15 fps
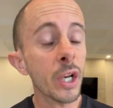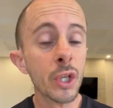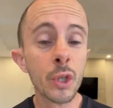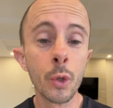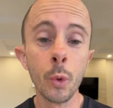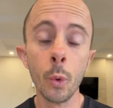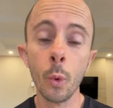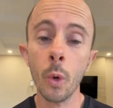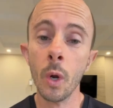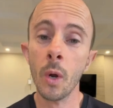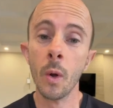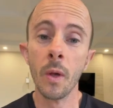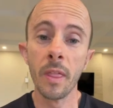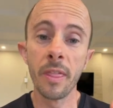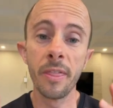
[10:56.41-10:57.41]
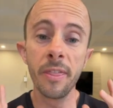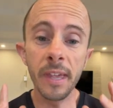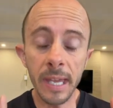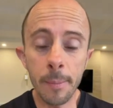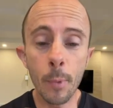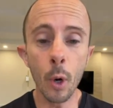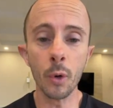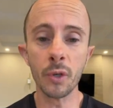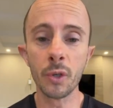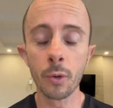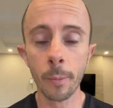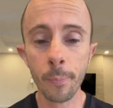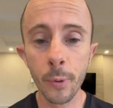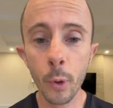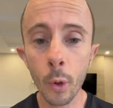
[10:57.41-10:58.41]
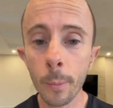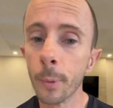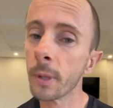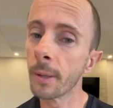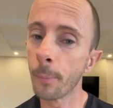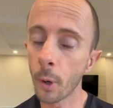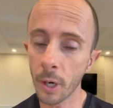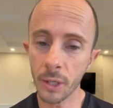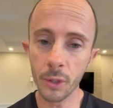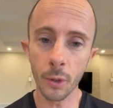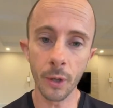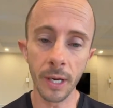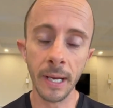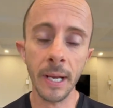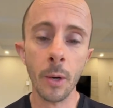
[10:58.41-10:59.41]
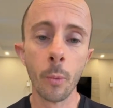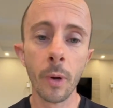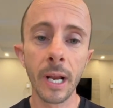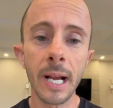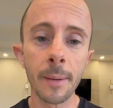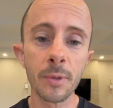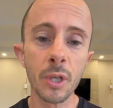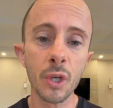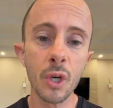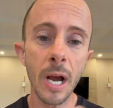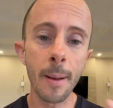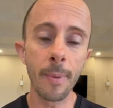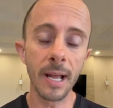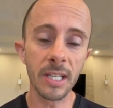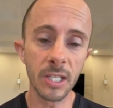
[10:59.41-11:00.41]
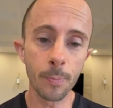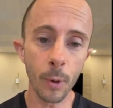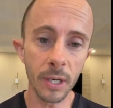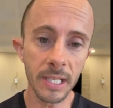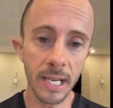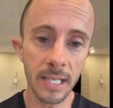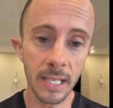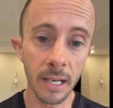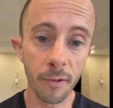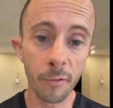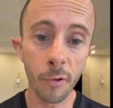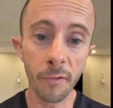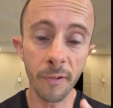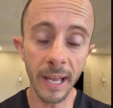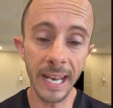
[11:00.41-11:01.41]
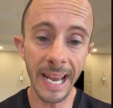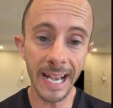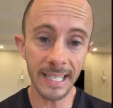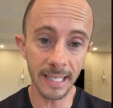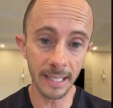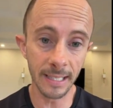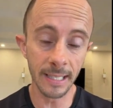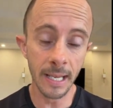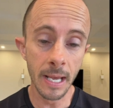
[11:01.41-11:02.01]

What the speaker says: to the most reputable laboratory when it comes to dry blood spot testing for fatty acid